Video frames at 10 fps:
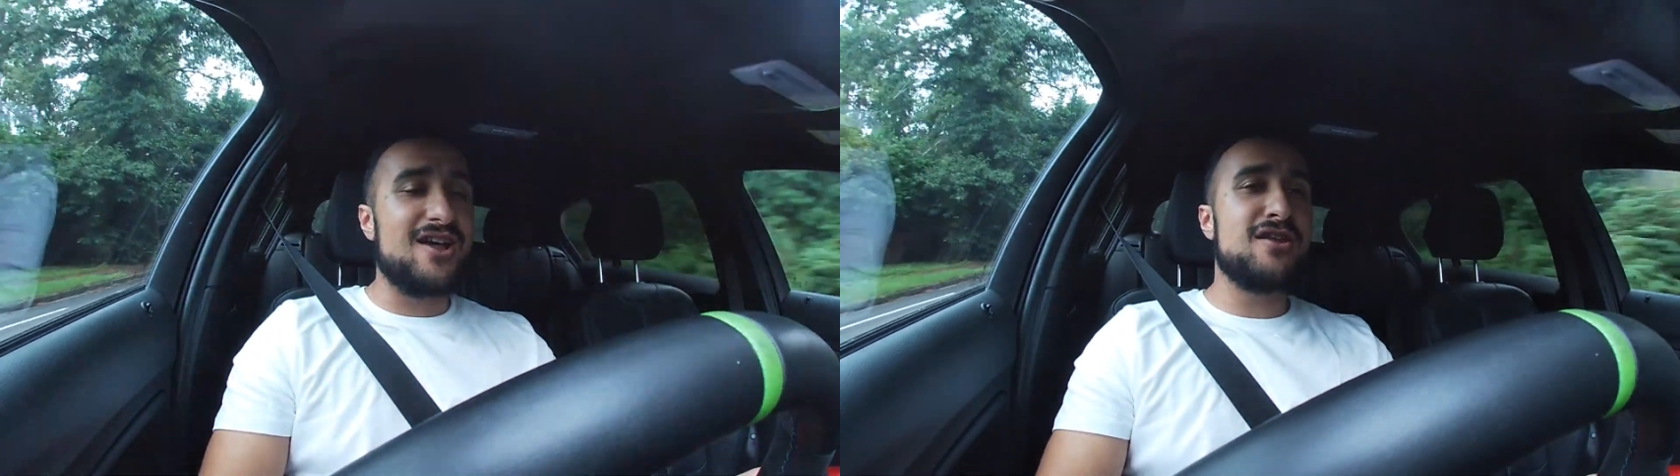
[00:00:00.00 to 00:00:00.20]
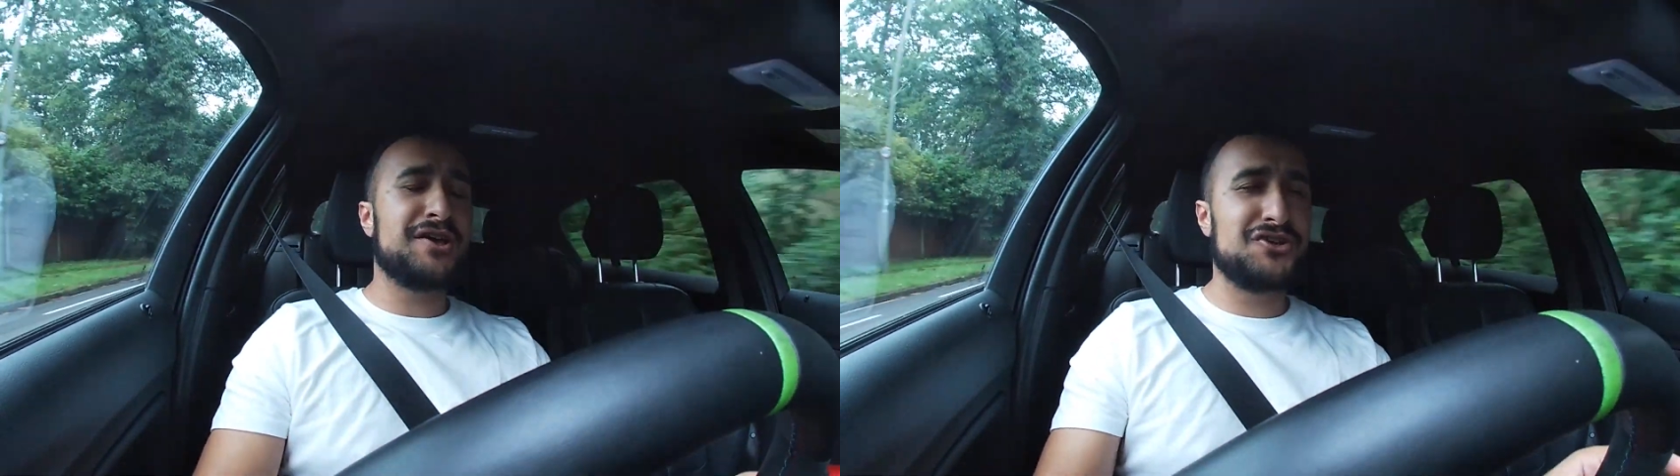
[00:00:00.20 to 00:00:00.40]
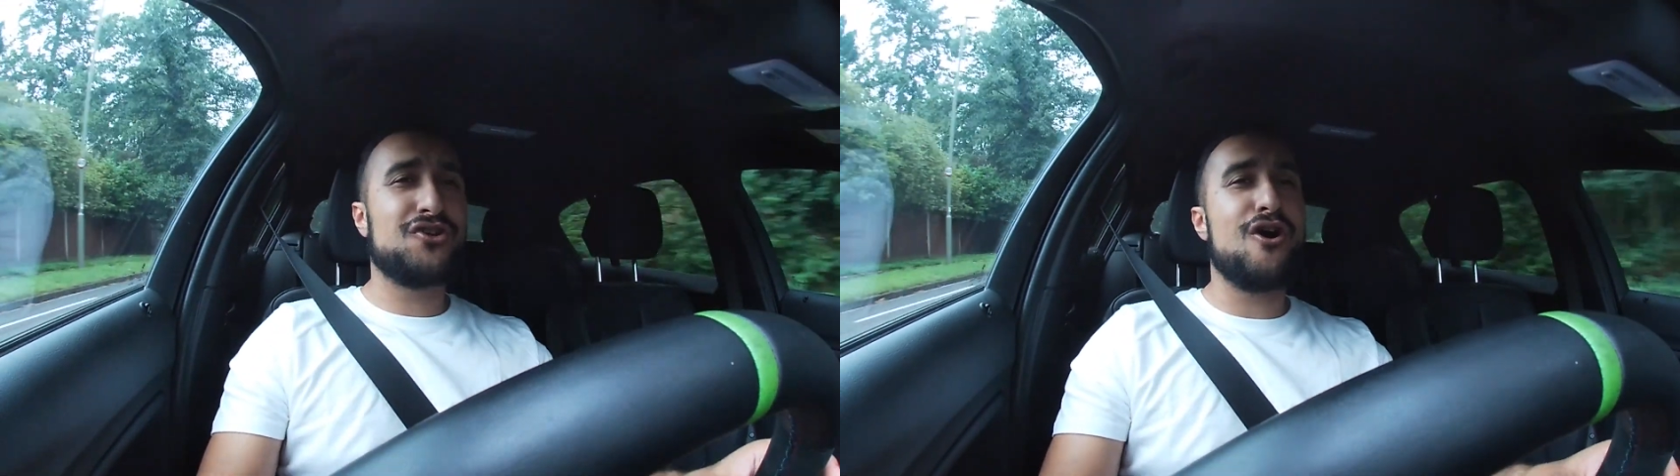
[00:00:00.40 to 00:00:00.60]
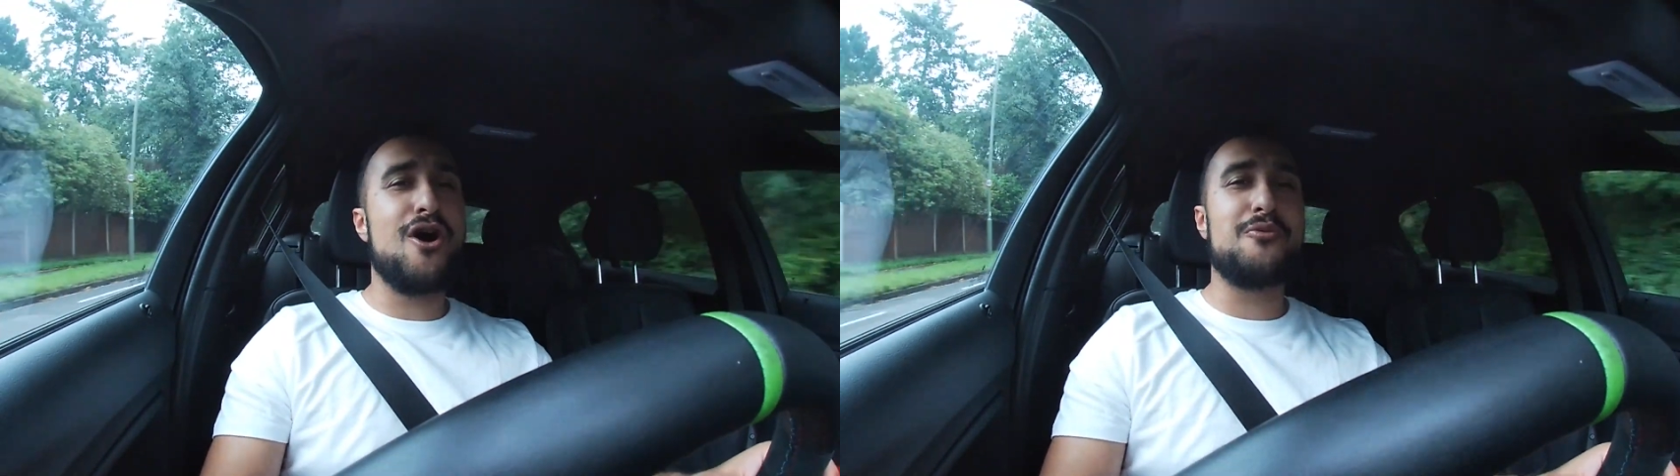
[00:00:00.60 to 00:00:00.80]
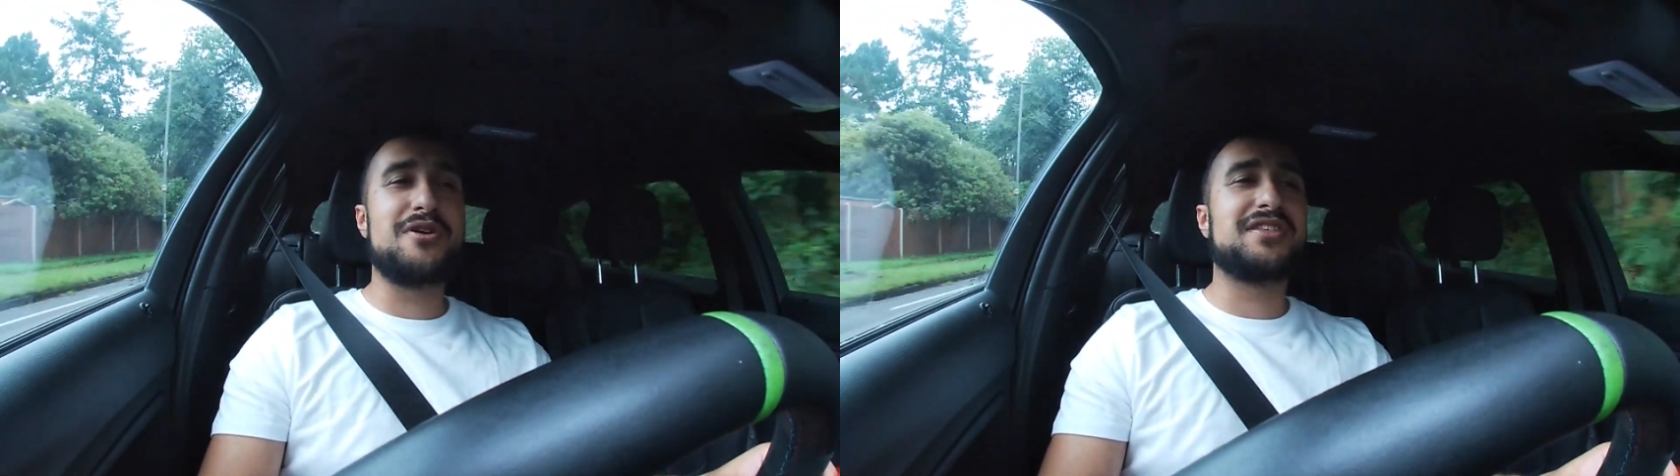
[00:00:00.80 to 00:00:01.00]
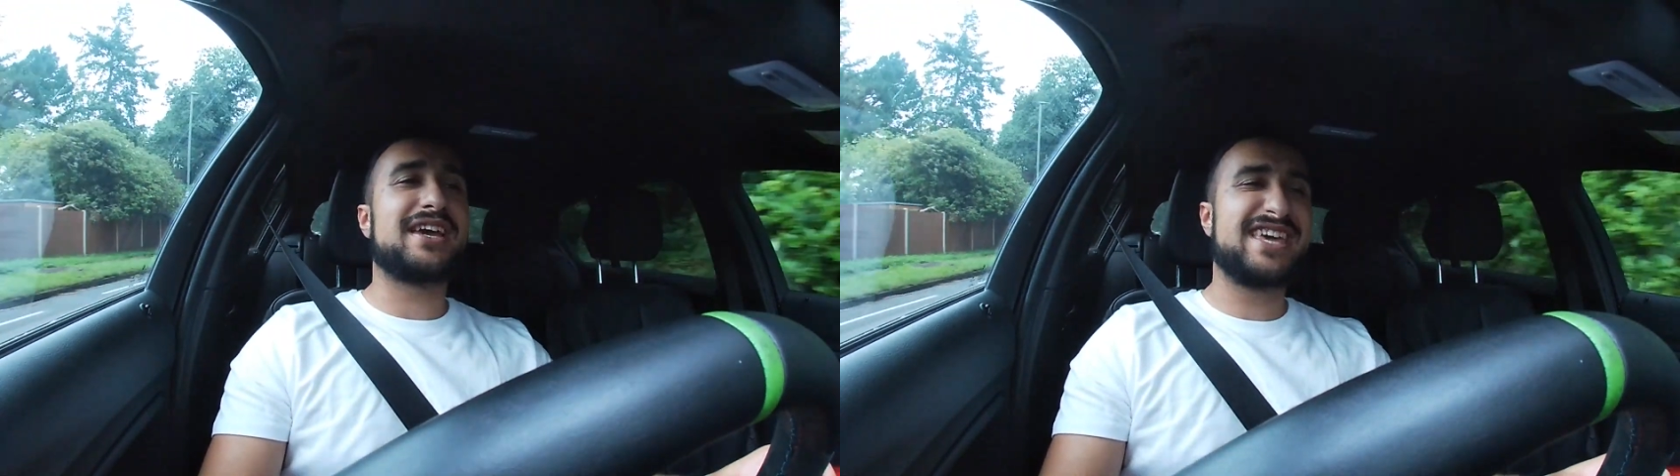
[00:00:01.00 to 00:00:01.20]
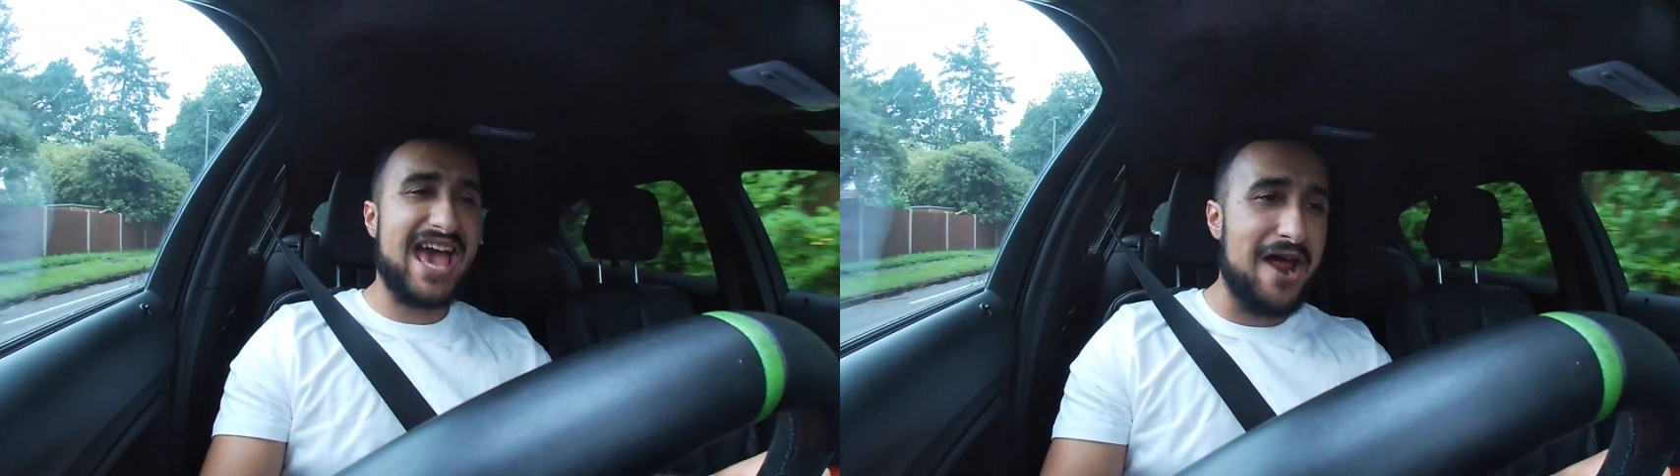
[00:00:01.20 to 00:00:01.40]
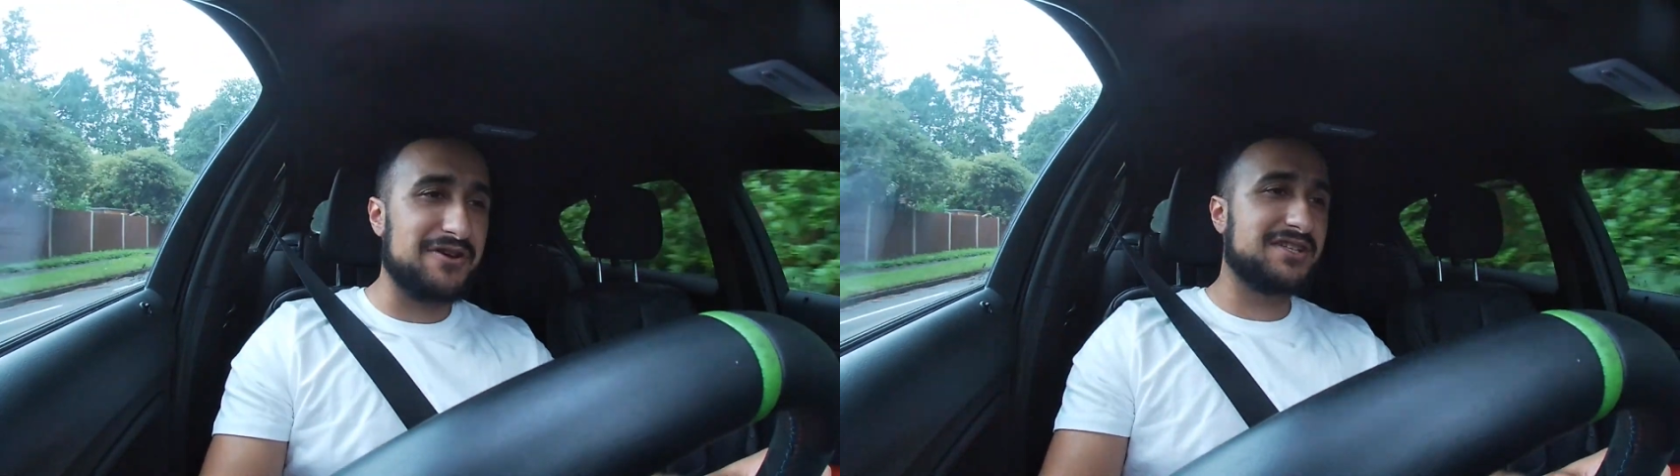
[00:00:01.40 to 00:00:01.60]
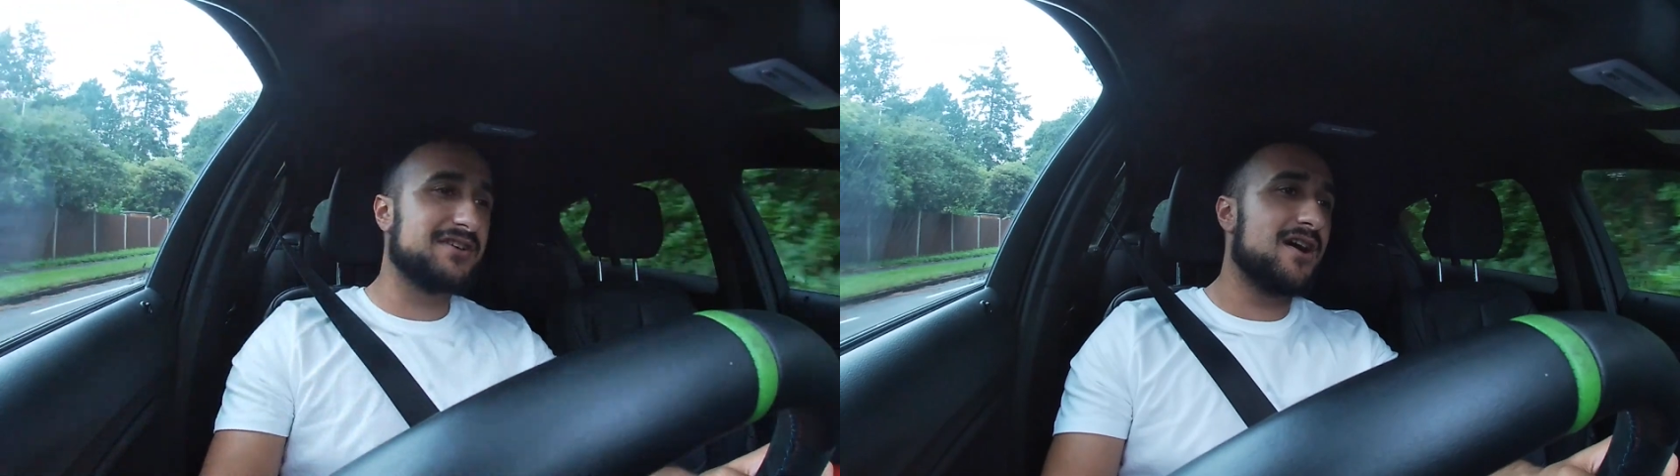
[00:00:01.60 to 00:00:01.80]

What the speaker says: I like a car with character.